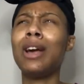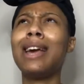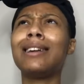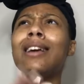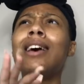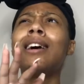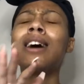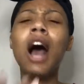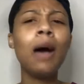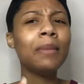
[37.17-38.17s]
and
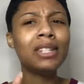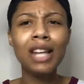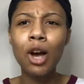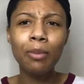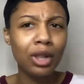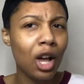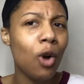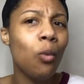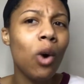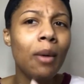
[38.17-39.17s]
comment down below
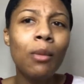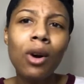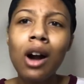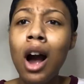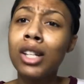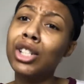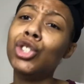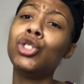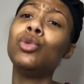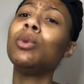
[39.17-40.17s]
what more
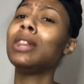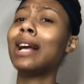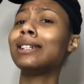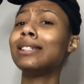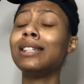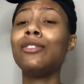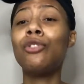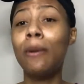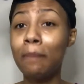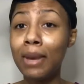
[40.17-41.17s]
content you would like to see
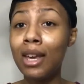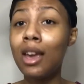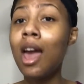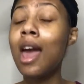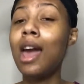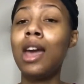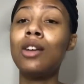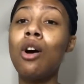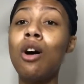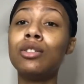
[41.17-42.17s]
from me and
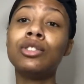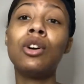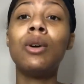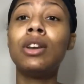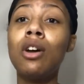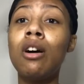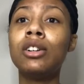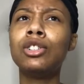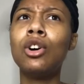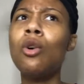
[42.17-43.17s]
also Ananda,